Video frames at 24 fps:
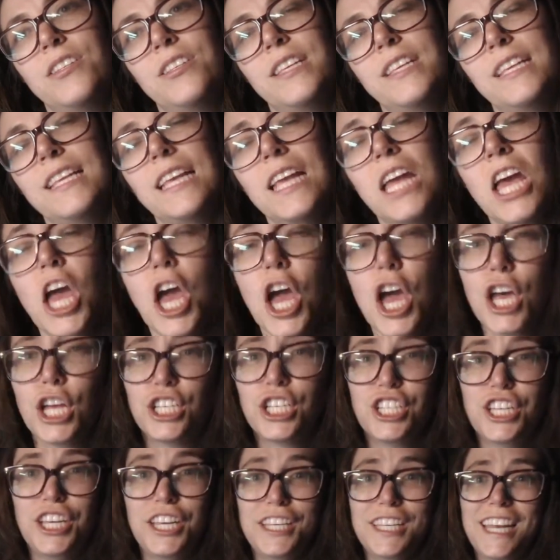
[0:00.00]

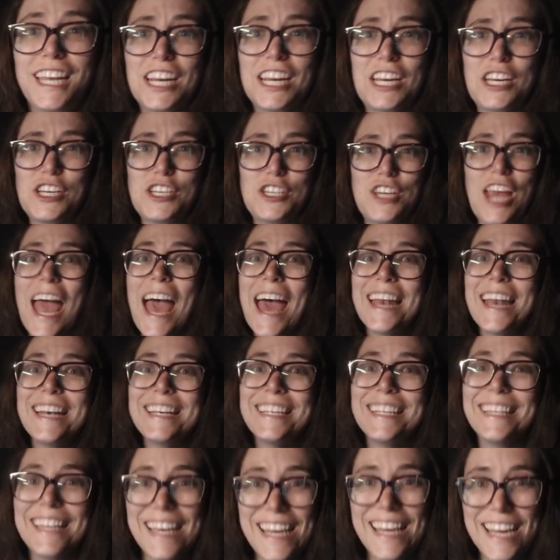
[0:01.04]
She's in a
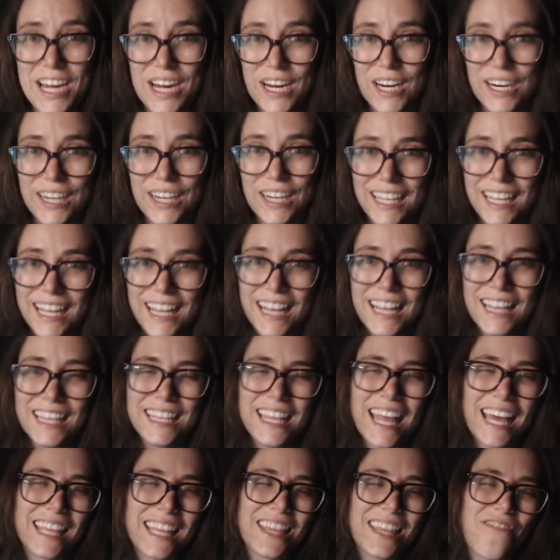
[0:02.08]
chandelier,
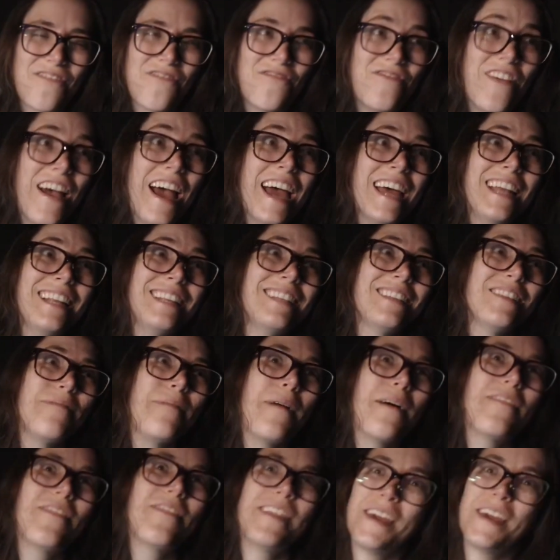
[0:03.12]
like the
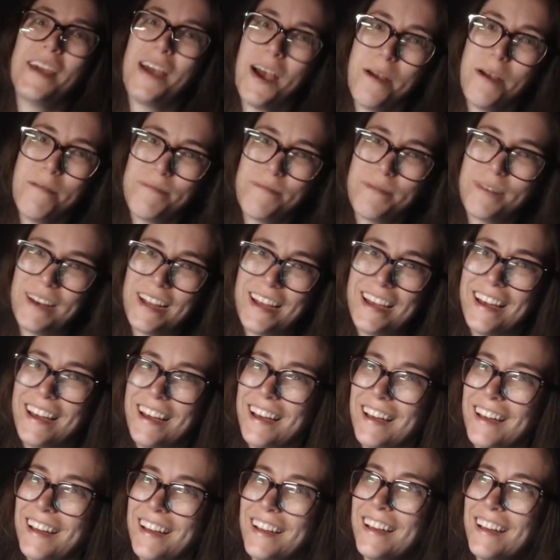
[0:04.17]
Phantom of the
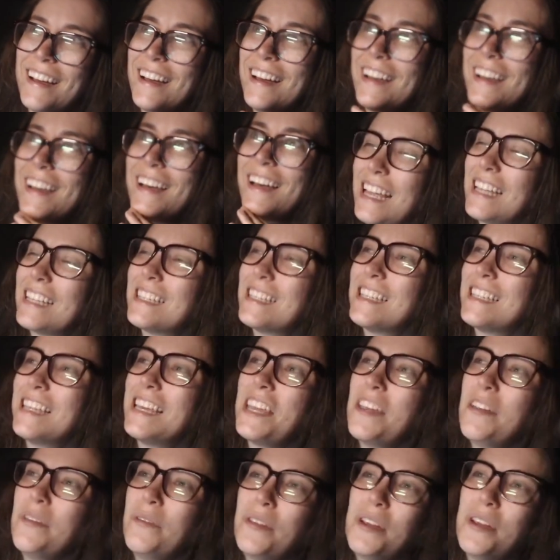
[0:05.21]
Opera. Next
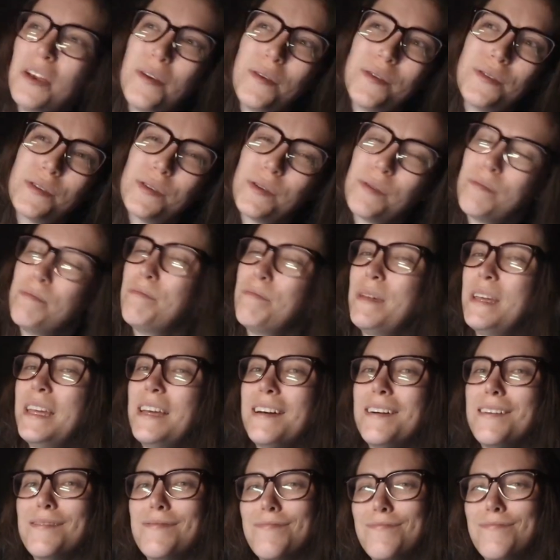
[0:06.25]
thing you know, she'll
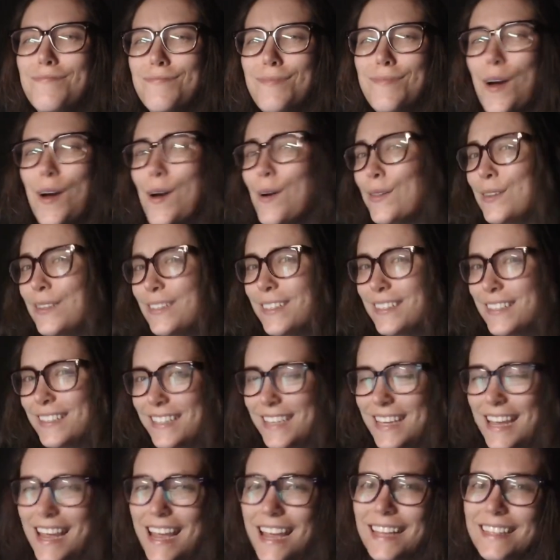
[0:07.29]
be on roller
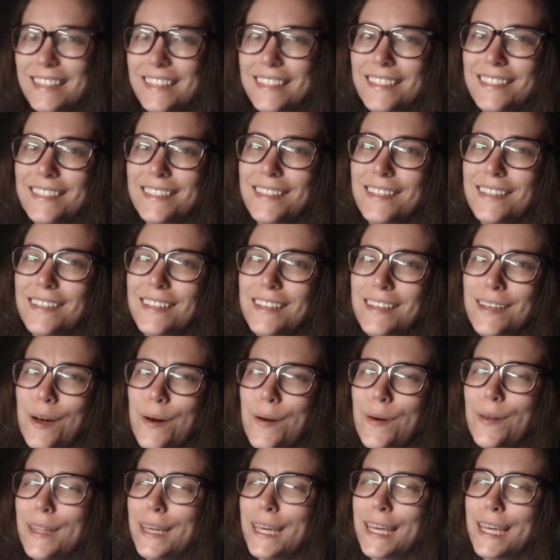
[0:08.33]
skates
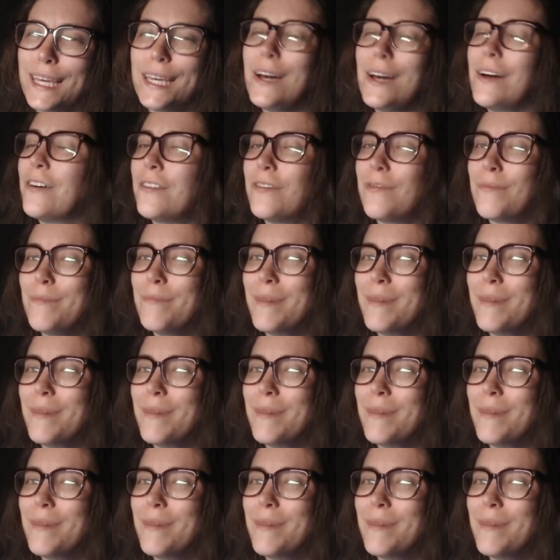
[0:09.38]
with a coat